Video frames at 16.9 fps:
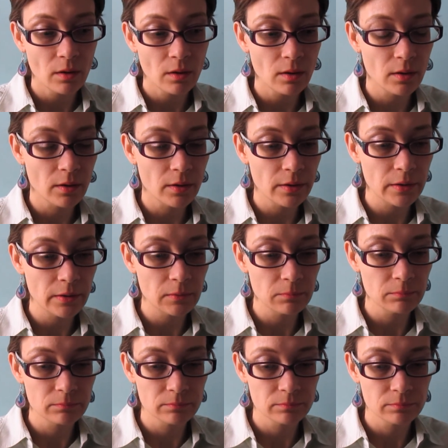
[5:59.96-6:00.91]
Uh,
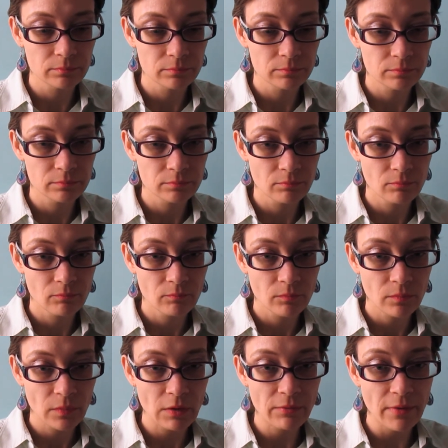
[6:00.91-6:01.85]

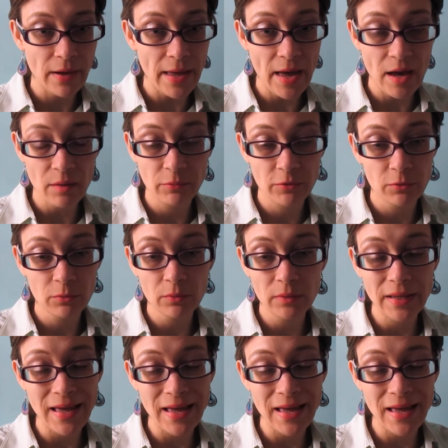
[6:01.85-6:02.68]
if I absolutely